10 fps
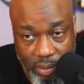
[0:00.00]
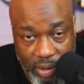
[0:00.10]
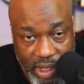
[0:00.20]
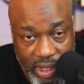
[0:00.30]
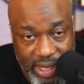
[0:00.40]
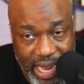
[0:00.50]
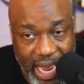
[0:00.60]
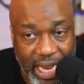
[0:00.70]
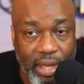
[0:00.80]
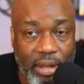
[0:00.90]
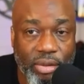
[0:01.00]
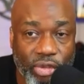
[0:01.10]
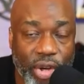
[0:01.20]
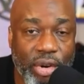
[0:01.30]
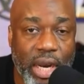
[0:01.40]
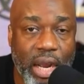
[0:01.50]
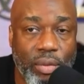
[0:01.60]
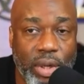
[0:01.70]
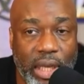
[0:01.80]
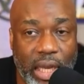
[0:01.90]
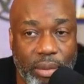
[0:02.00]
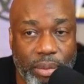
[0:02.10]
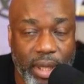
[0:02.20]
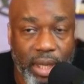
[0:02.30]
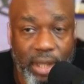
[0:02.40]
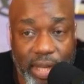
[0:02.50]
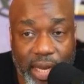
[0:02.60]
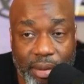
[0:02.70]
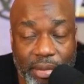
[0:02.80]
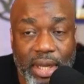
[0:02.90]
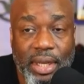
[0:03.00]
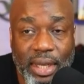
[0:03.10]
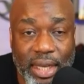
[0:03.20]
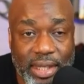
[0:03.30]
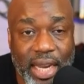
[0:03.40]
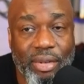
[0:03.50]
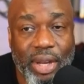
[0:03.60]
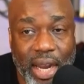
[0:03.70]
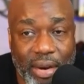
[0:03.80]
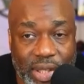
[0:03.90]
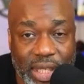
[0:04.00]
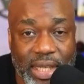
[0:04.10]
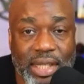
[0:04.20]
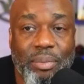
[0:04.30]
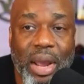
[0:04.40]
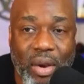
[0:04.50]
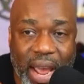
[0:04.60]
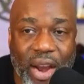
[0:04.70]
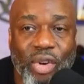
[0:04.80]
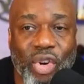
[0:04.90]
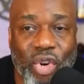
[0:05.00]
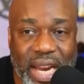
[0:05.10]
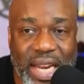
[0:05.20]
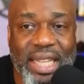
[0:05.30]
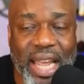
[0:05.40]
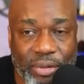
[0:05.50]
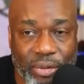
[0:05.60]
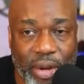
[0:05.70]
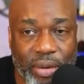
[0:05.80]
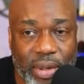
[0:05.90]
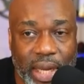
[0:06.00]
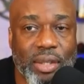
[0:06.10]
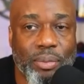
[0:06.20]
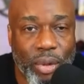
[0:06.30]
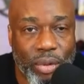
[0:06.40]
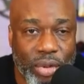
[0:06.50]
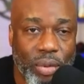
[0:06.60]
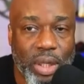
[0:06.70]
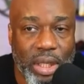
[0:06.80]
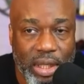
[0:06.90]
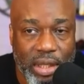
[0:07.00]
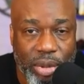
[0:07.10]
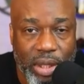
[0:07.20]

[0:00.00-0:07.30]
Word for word: today figuring out what a game plan next is. time let's have a conversation about how great that felt as opposed to what needs to be